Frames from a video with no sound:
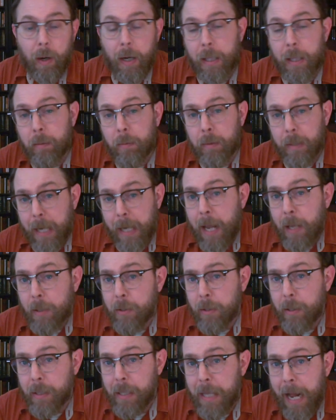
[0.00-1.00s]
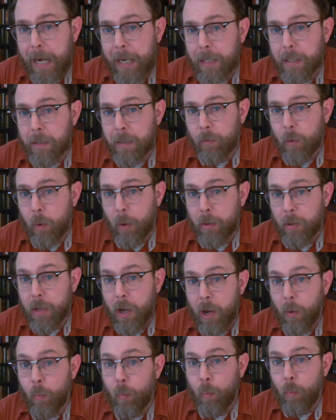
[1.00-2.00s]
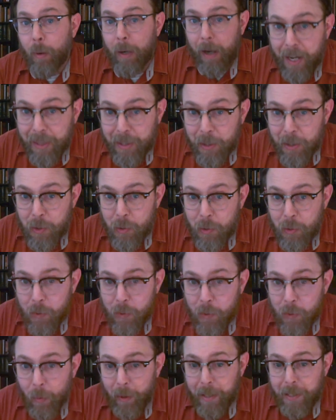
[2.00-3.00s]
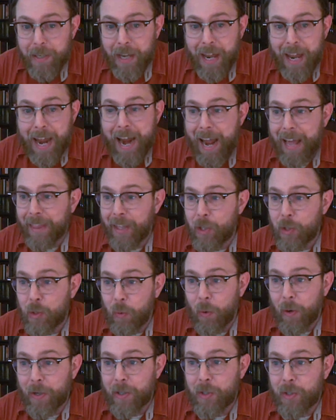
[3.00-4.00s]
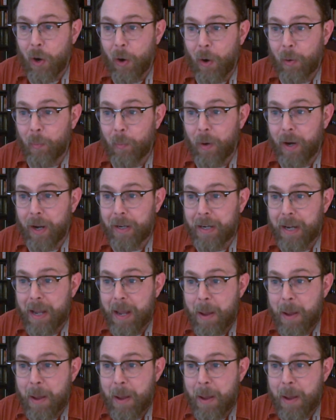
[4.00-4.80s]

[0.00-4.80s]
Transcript: And the answer to that is, of course, we like the stories, and the stories are what